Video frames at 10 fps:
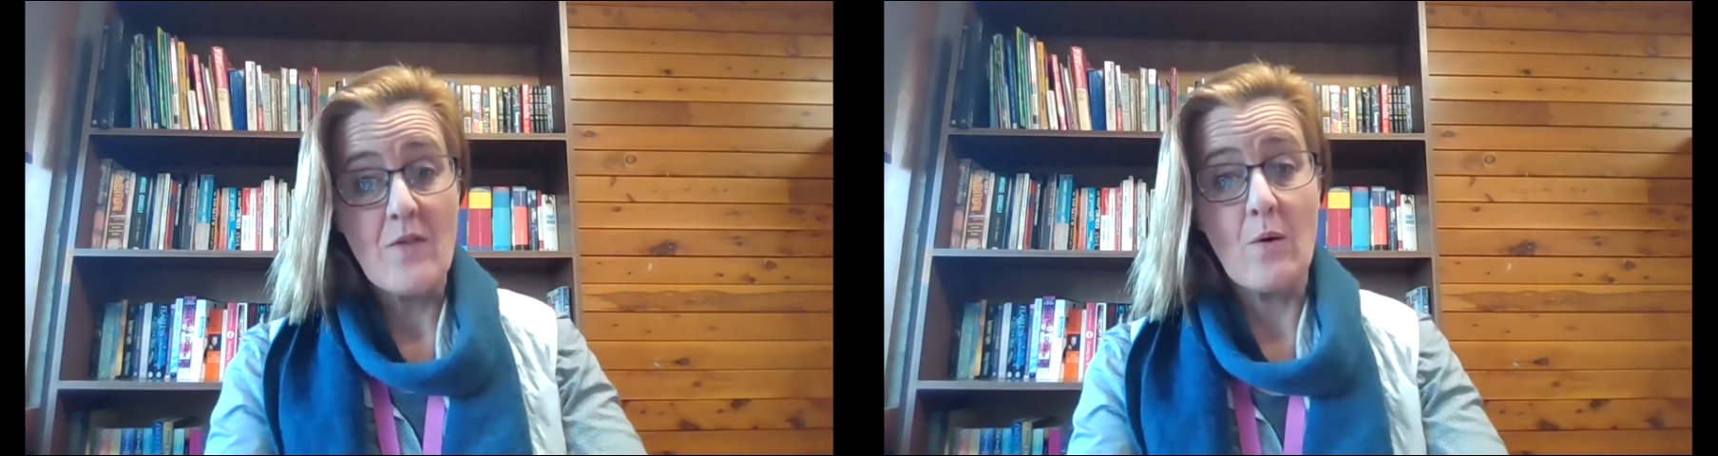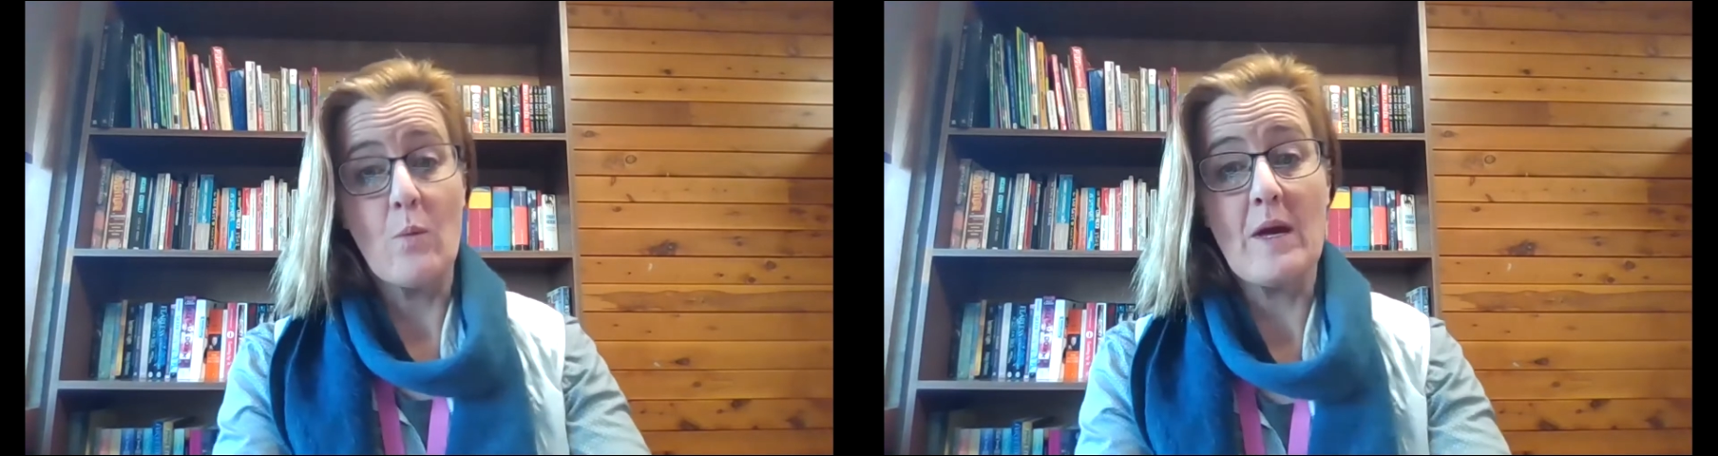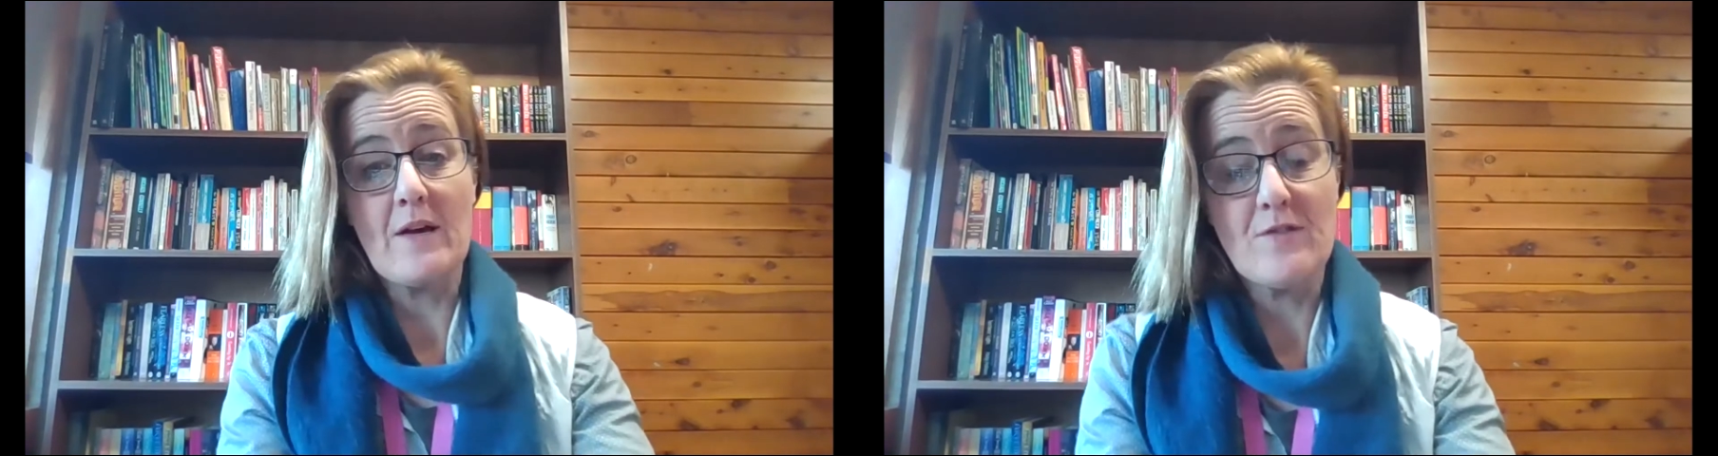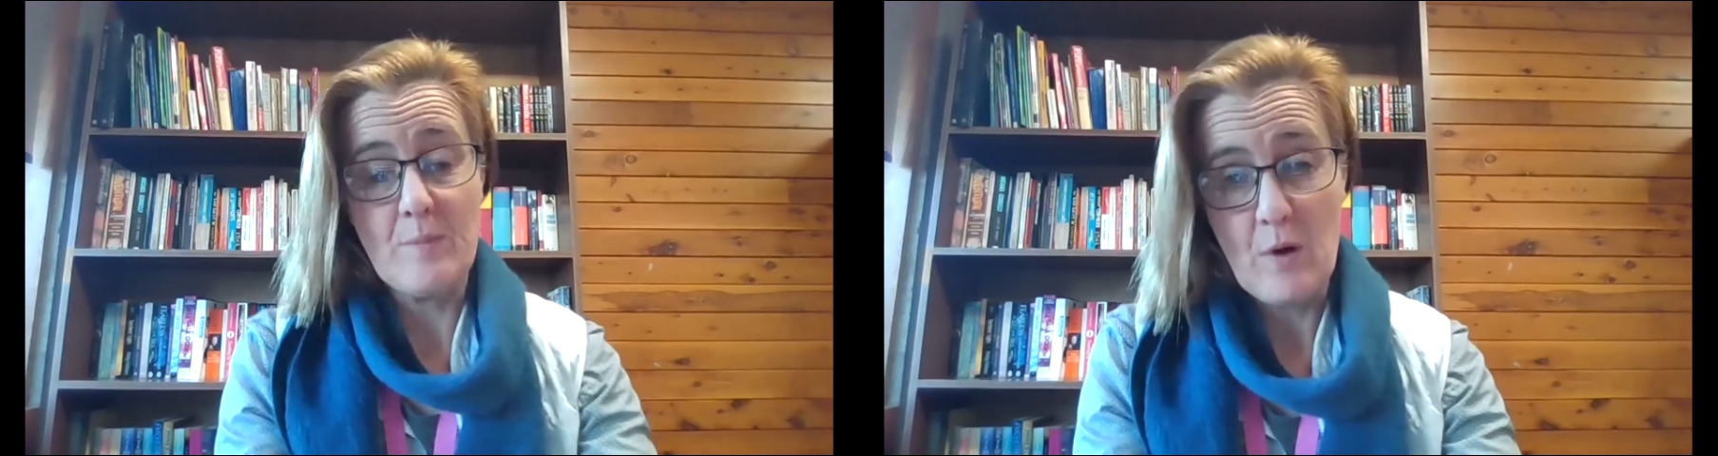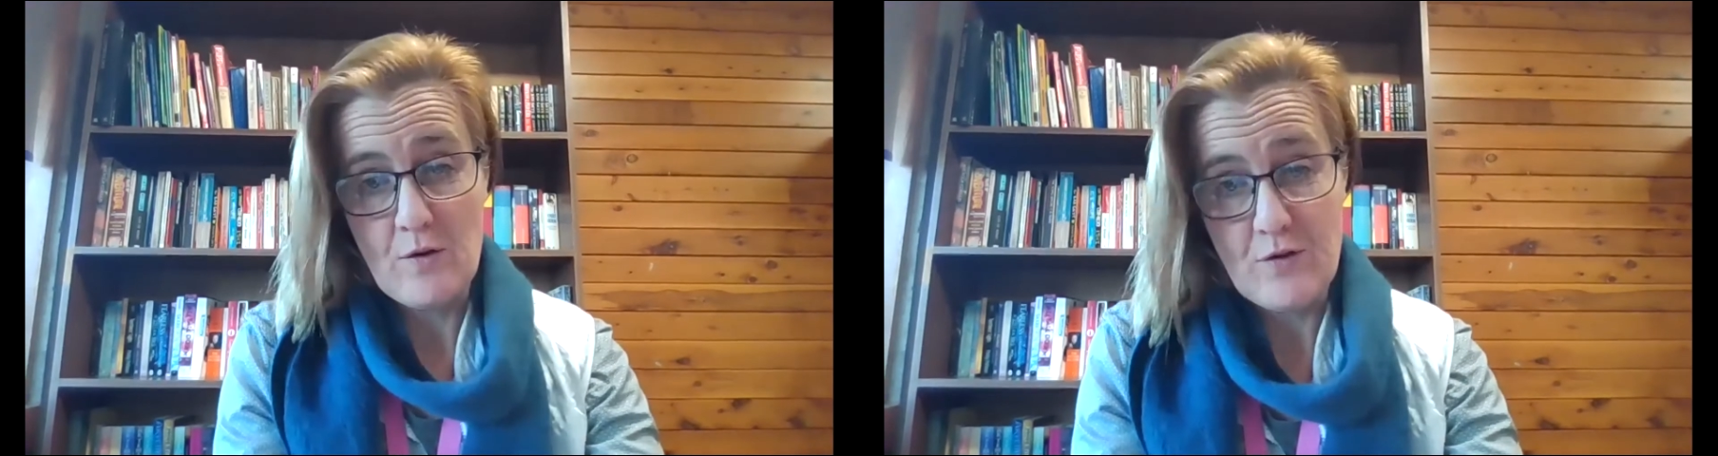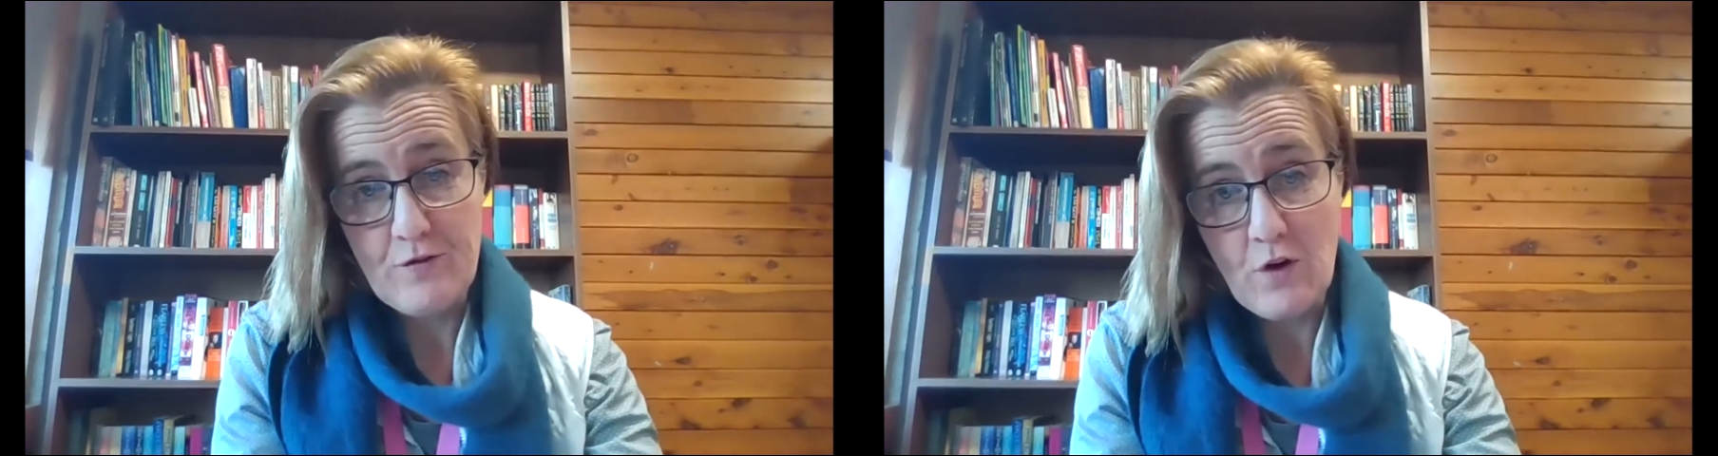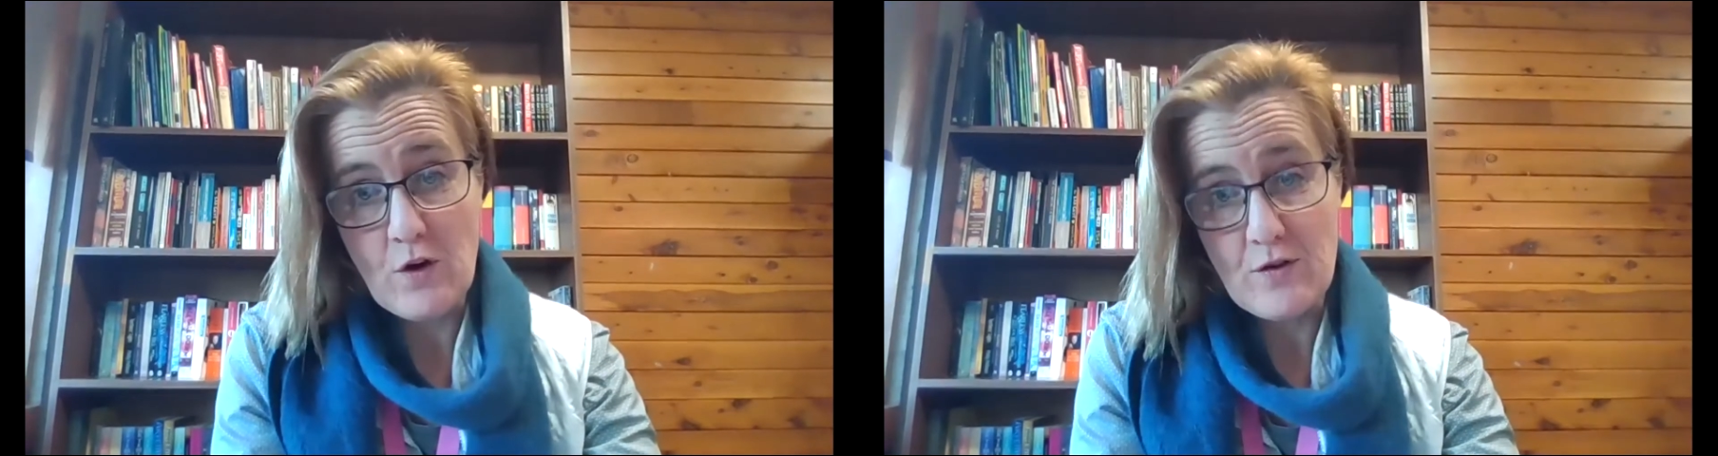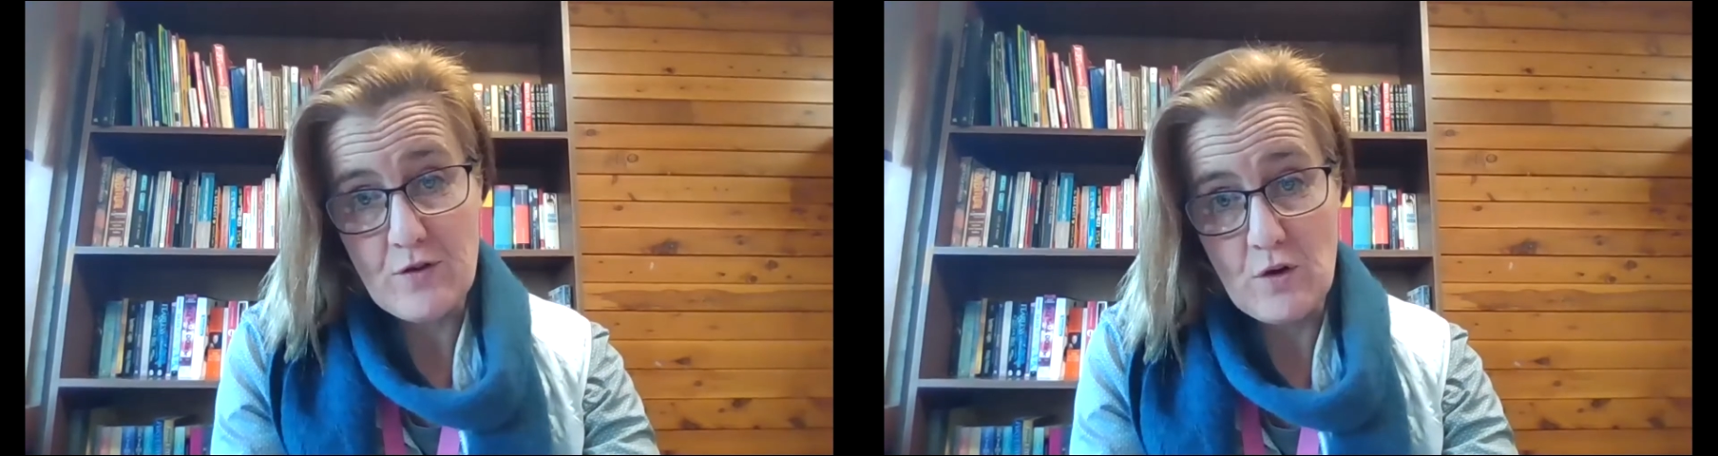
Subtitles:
that we are supposed to focus